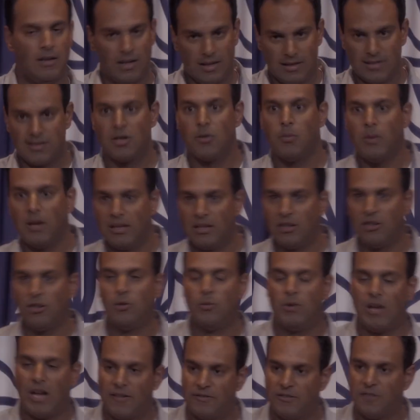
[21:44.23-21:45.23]
assuming
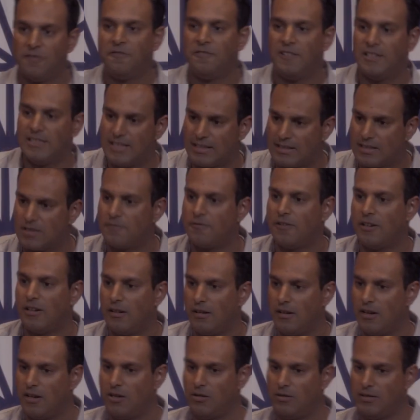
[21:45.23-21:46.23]
we have the physics
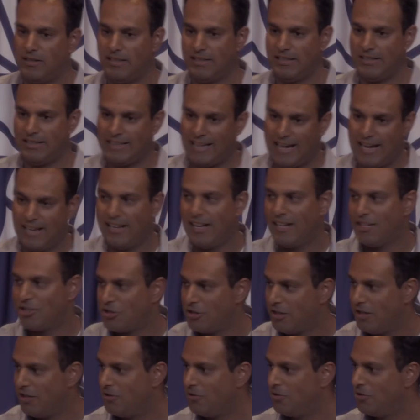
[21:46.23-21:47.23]
figured out that it can
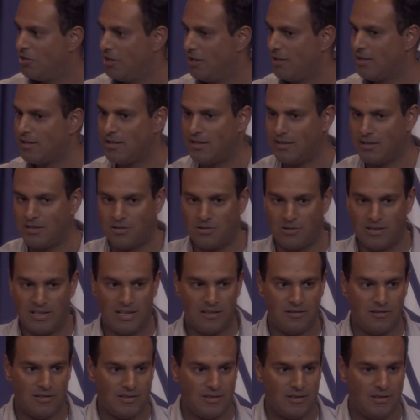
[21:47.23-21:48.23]
actually do justice to
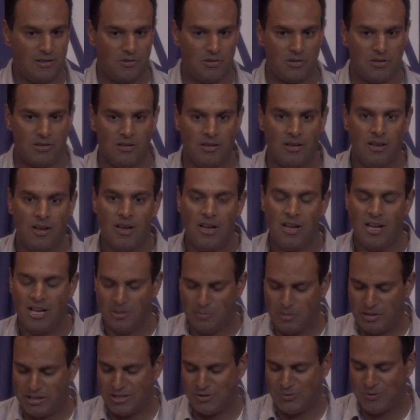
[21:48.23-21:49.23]
that resolution.
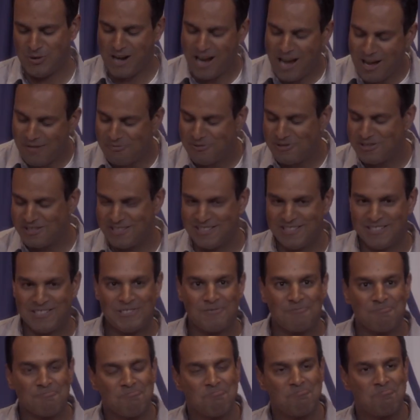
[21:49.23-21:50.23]
Because what happens
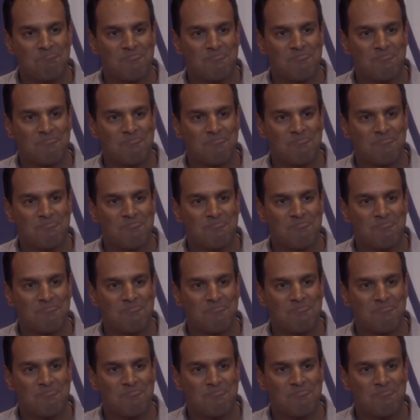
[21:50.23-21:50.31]
is,